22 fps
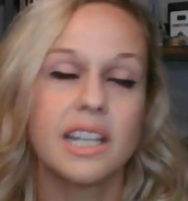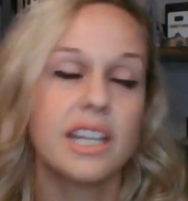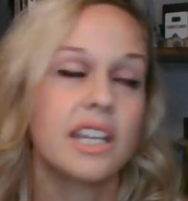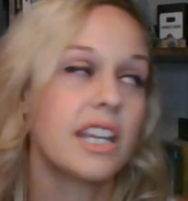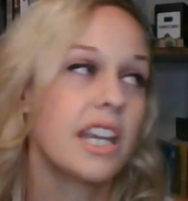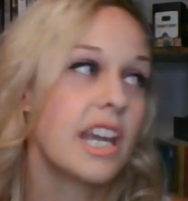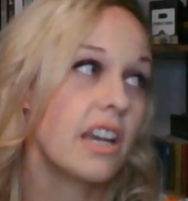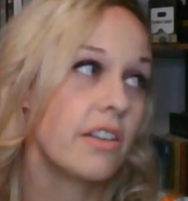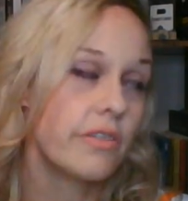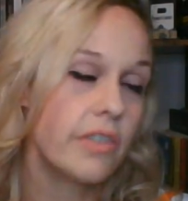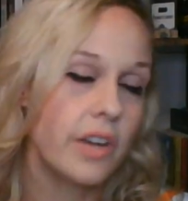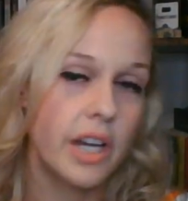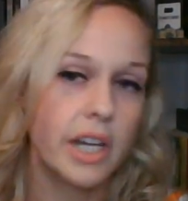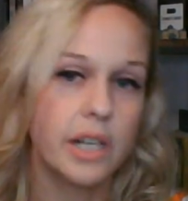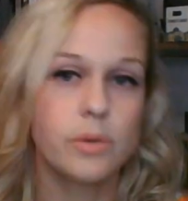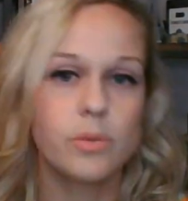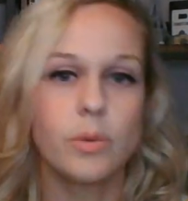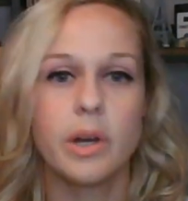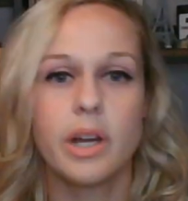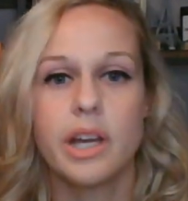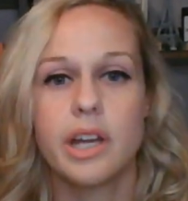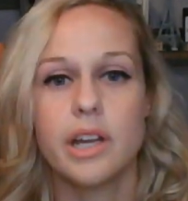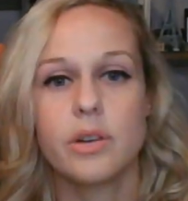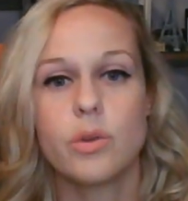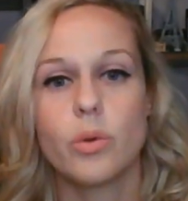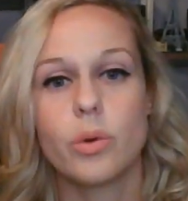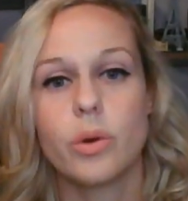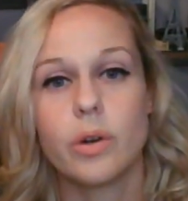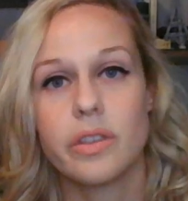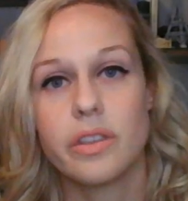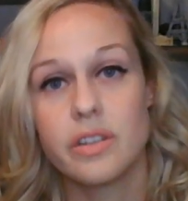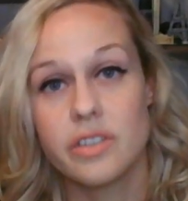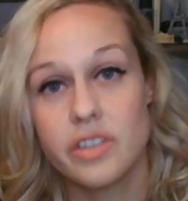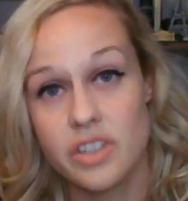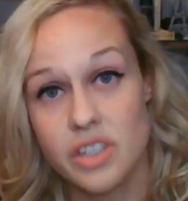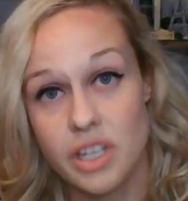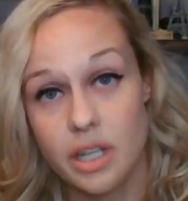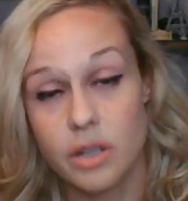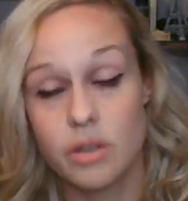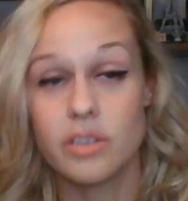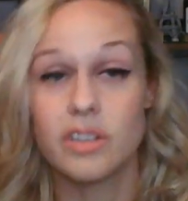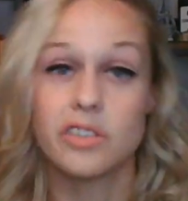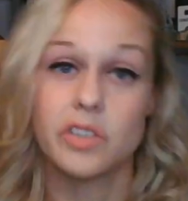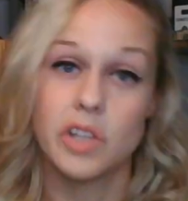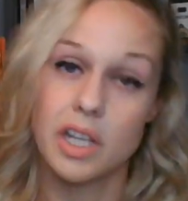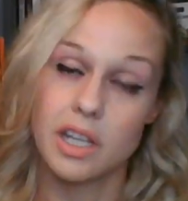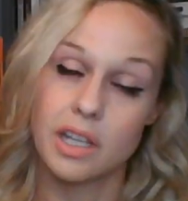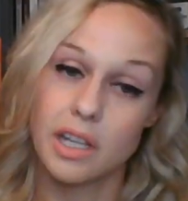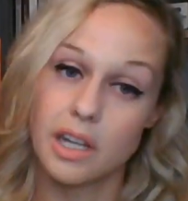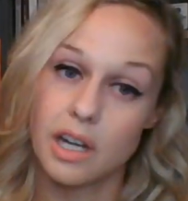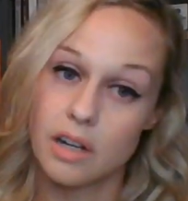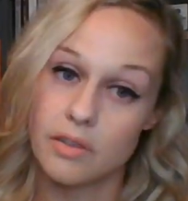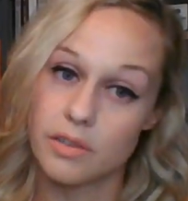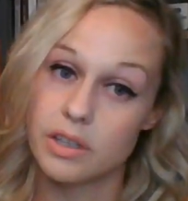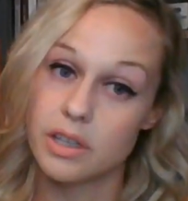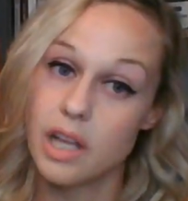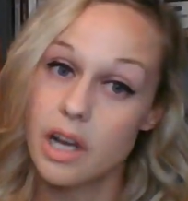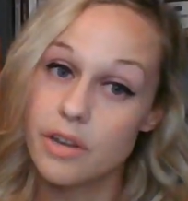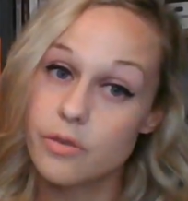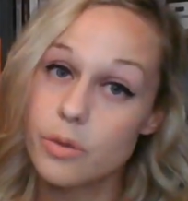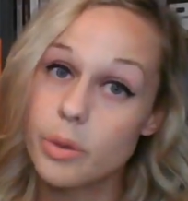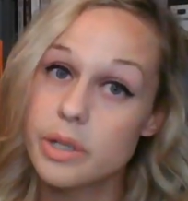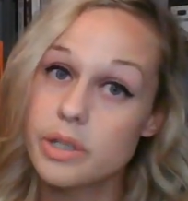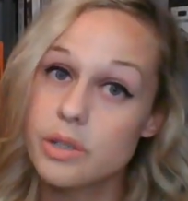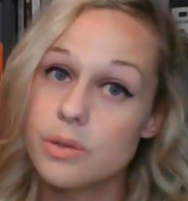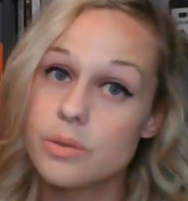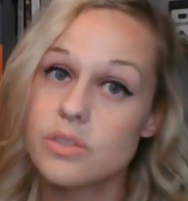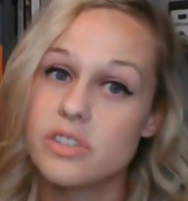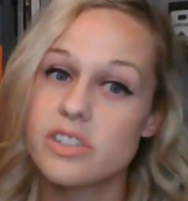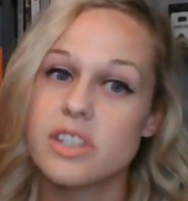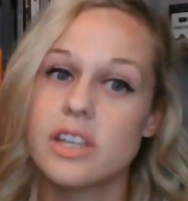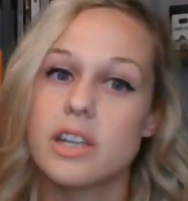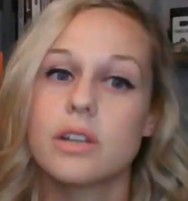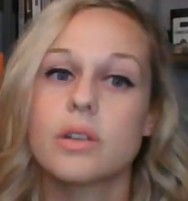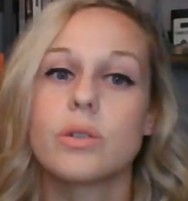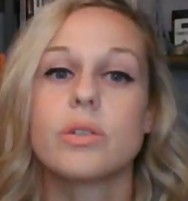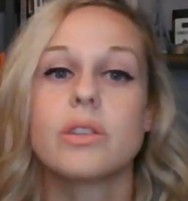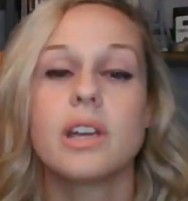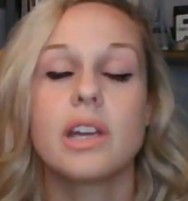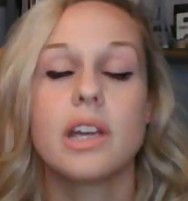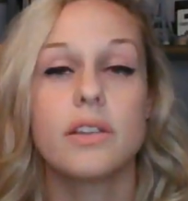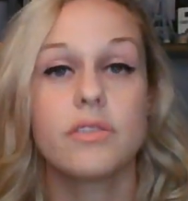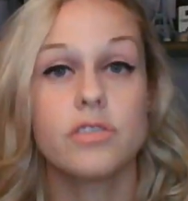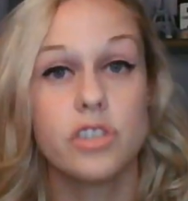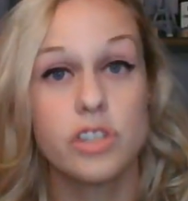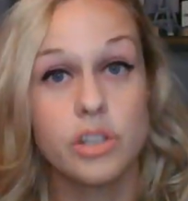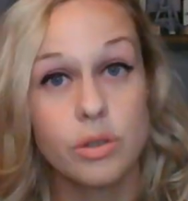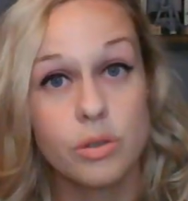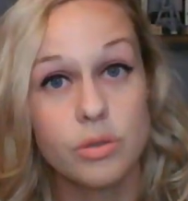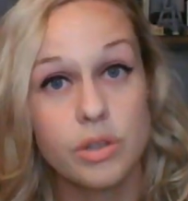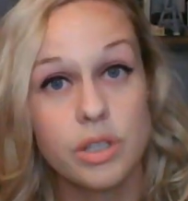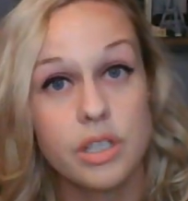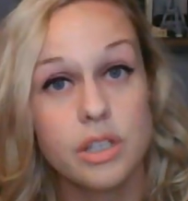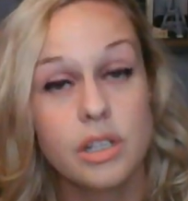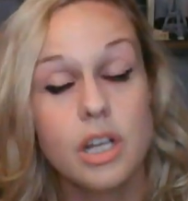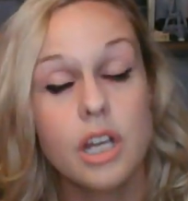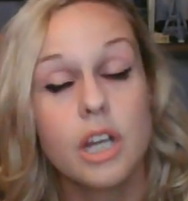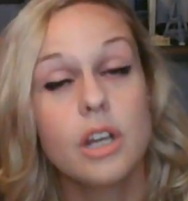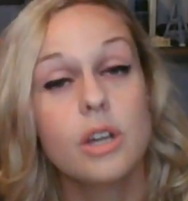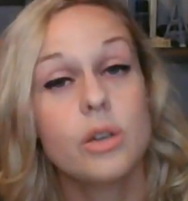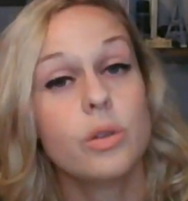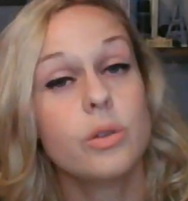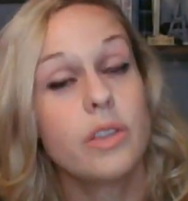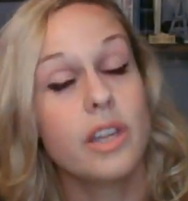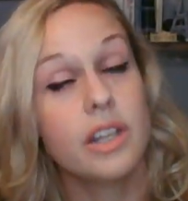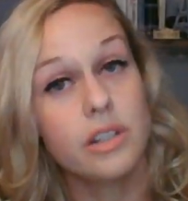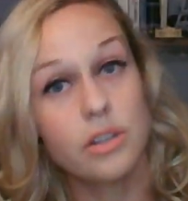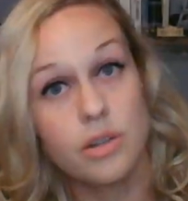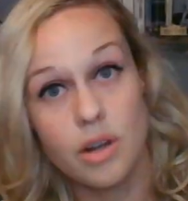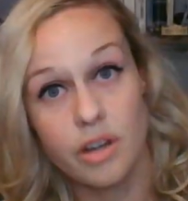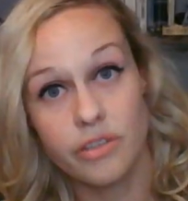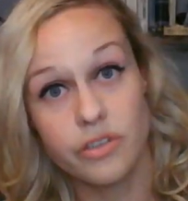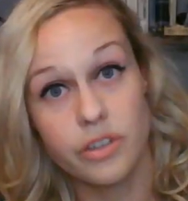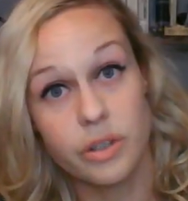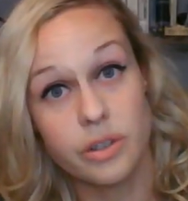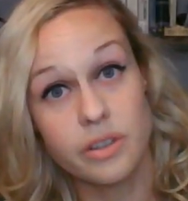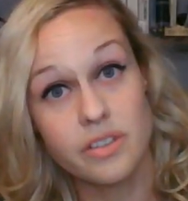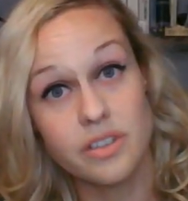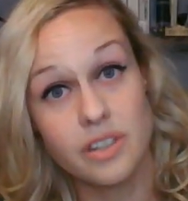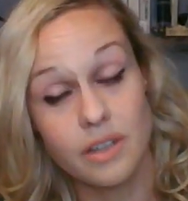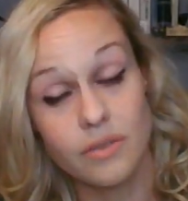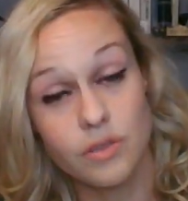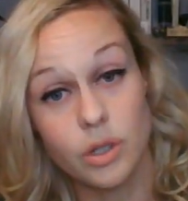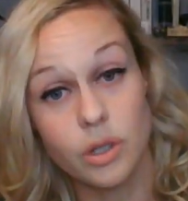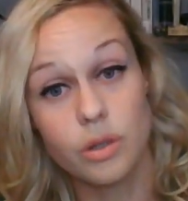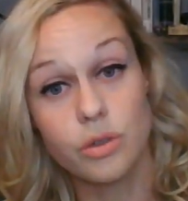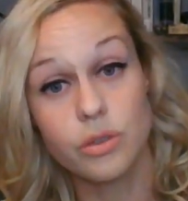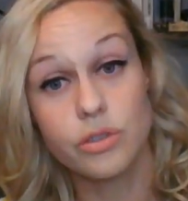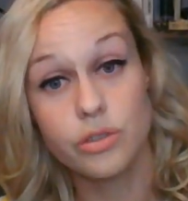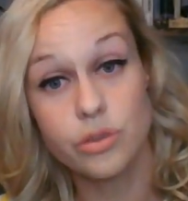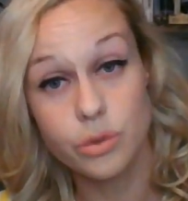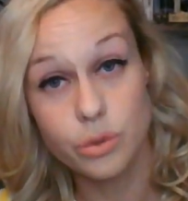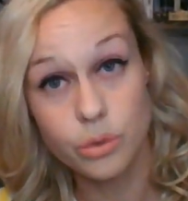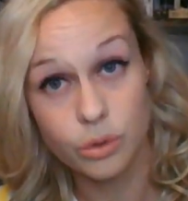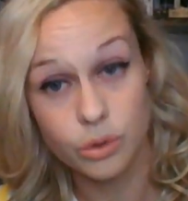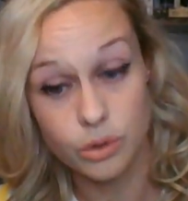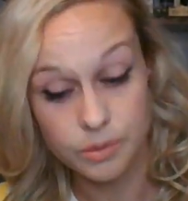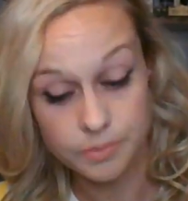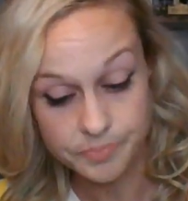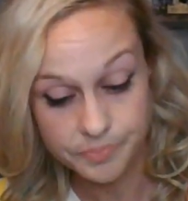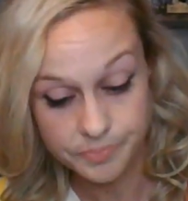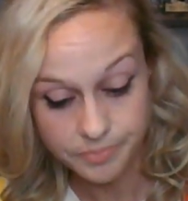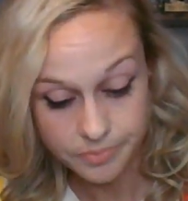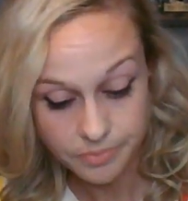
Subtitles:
You can't find one, or they're sick, or they're taking care of a loved one who's sick, or they have children who they do not feel is safe to go to school.